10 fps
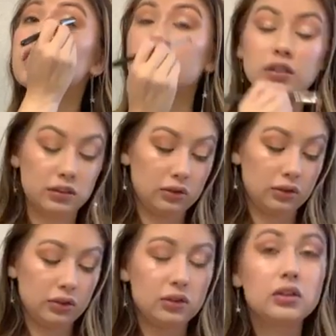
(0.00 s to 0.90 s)
I just need
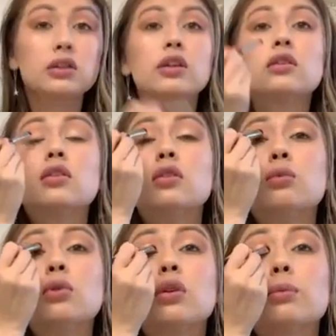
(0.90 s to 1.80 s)
like a little more
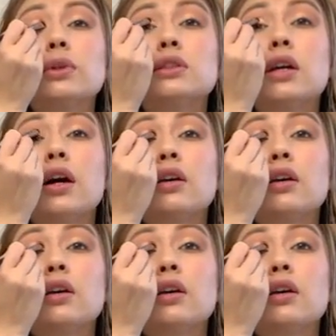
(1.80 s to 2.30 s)
pizzazz